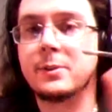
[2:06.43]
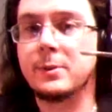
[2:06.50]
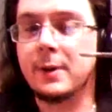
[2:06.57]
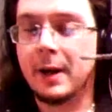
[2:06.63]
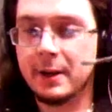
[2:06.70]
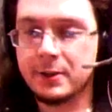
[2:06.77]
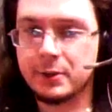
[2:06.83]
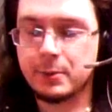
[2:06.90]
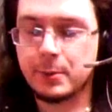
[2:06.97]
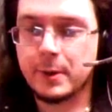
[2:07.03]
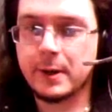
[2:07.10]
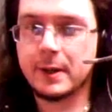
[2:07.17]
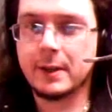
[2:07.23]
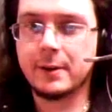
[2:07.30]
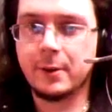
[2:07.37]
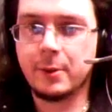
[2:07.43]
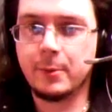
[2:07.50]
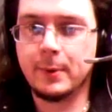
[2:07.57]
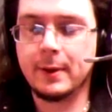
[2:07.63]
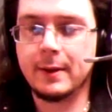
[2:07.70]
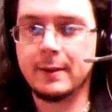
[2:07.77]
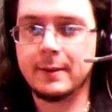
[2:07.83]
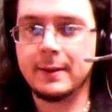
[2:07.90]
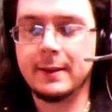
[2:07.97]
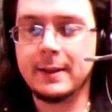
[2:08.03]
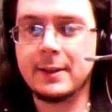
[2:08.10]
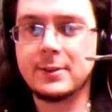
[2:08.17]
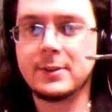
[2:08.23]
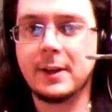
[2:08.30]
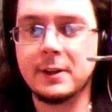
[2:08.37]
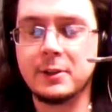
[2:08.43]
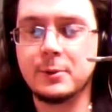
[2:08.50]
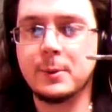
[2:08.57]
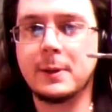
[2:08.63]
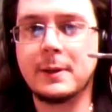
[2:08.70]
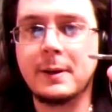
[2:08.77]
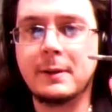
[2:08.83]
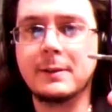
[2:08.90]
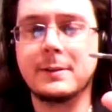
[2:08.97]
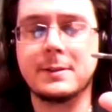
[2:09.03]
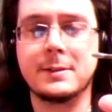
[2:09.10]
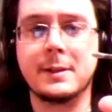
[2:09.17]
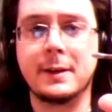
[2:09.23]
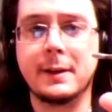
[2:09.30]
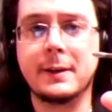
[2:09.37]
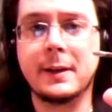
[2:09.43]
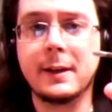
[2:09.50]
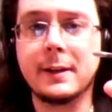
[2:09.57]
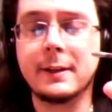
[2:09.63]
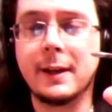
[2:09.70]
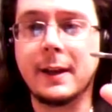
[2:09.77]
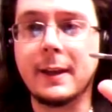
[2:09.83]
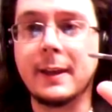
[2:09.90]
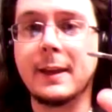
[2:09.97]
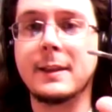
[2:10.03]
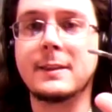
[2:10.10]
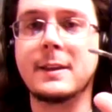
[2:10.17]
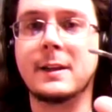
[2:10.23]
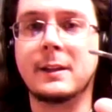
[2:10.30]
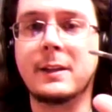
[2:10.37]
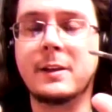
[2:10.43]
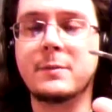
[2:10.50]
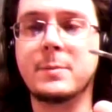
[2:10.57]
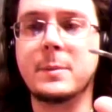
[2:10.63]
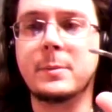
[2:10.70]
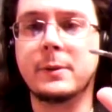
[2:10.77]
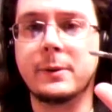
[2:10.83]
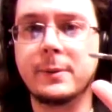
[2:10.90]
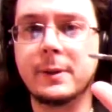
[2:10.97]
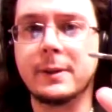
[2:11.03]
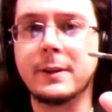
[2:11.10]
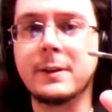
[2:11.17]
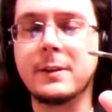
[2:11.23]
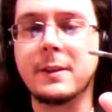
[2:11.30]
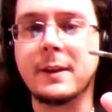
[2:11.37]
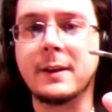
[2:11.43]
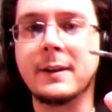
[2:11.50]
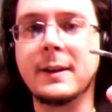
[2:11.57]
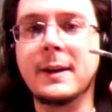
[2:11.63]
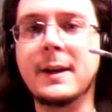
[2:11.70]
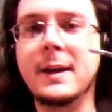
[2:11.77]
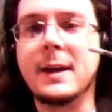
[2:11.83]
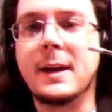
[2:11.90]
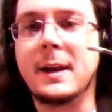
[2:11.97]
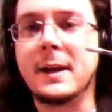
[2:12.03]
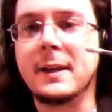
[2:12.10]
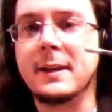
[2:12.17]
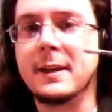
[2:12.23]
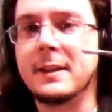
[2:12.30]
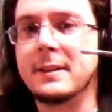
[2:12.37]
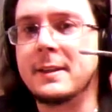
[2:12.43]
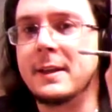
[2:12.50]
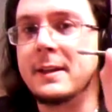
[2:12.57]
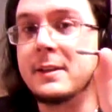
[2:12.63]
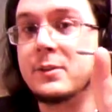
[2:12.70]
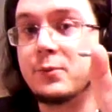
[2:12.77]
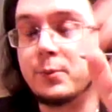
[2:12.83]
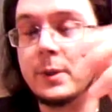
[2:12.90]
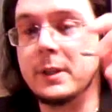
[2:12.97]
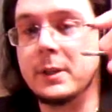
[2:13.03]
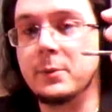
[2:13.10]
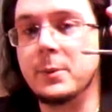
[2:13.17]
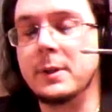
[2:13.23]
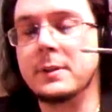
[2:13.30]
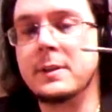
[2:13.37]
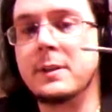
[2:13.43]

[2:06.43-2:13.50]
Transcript: So I just wanted to get out of the way that, yes, I do acknowledge that. I, I get that a lot of people are really into that, and I get that it's really well